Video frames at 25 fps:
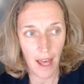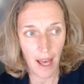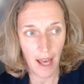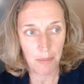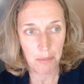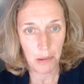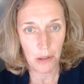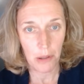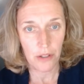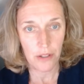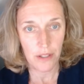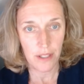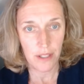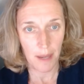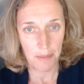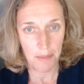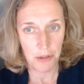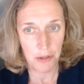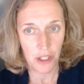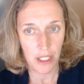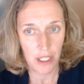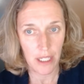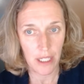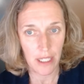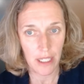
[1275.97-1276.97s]

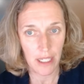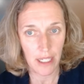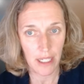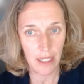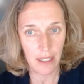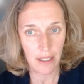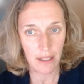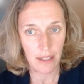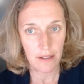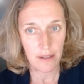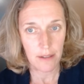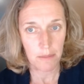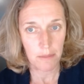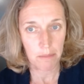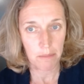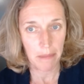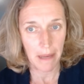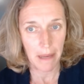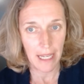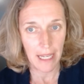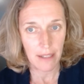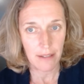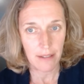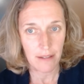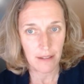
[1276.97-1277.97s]
perception is
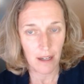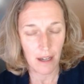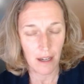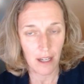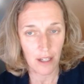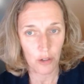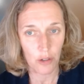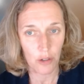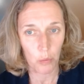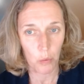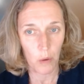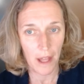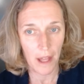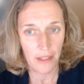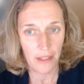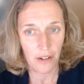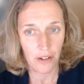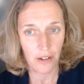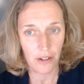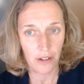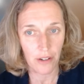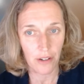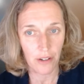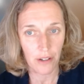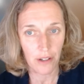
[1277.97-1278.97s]
based on
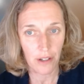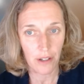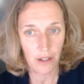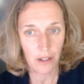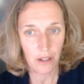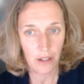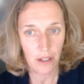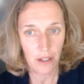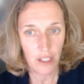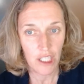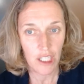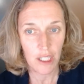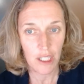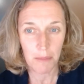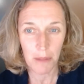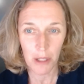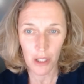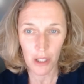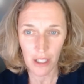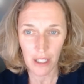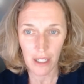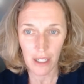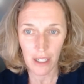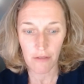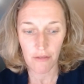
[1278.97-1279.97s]
whether
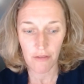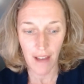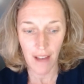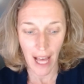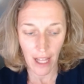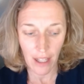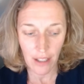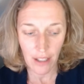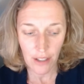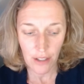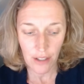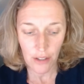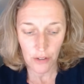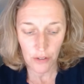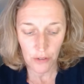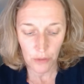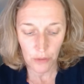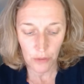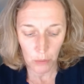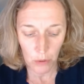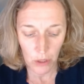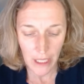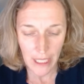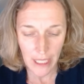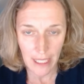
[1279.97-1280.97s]
community values
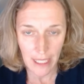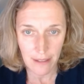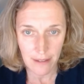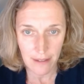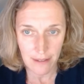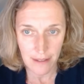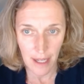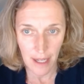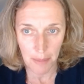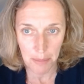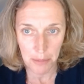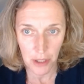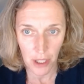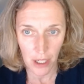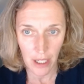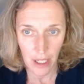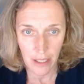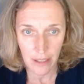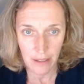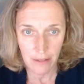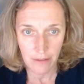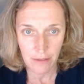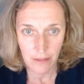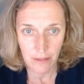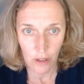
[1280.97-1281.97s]
will get stepped
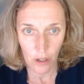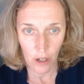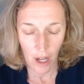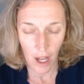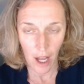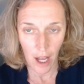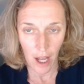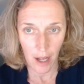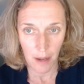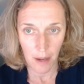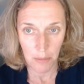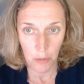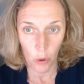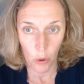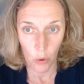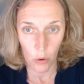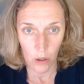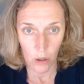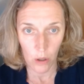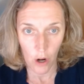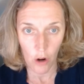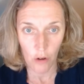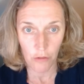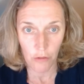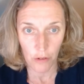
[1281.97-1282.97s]
on
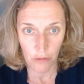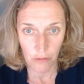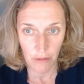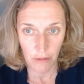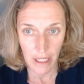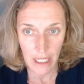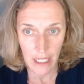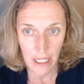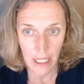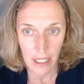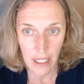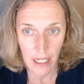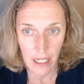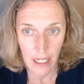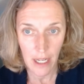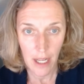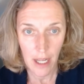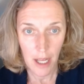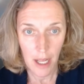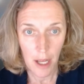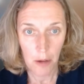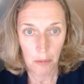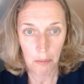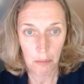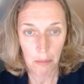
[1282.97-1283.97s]
or overridden
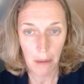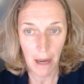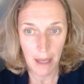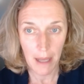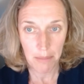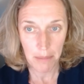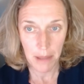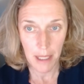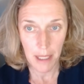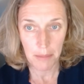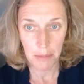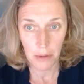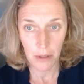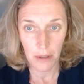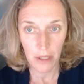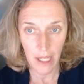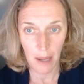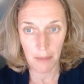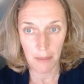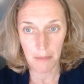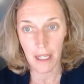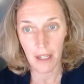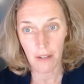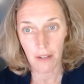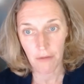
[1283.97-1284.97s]
by people
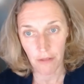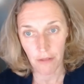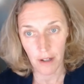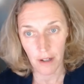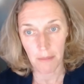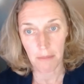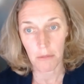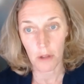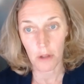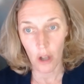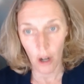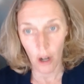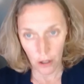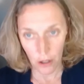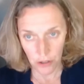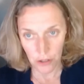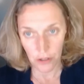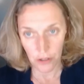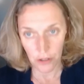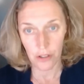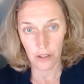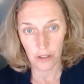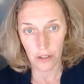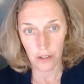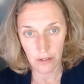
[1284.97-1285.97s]
coming from
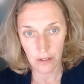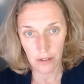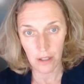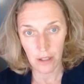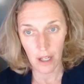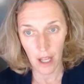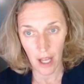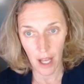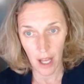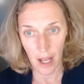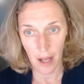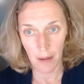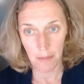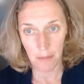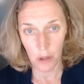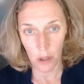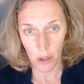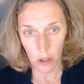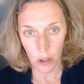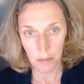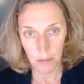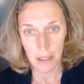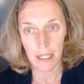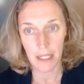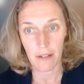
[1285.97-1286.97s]
larger
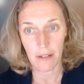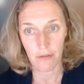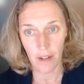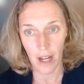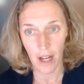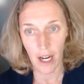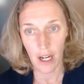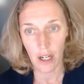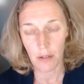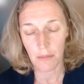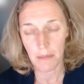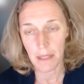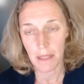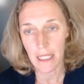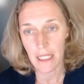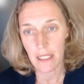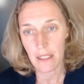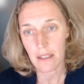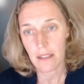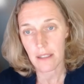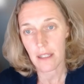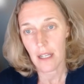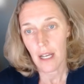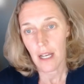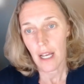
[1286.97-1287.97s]
urban
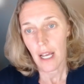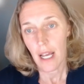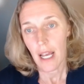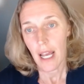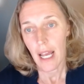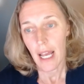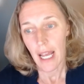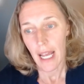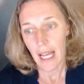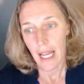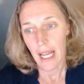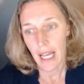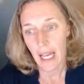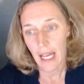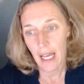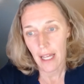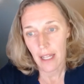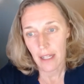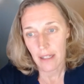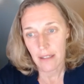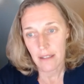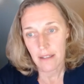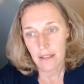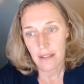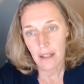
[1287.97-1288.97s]
environments.
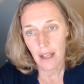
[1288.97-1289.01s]
And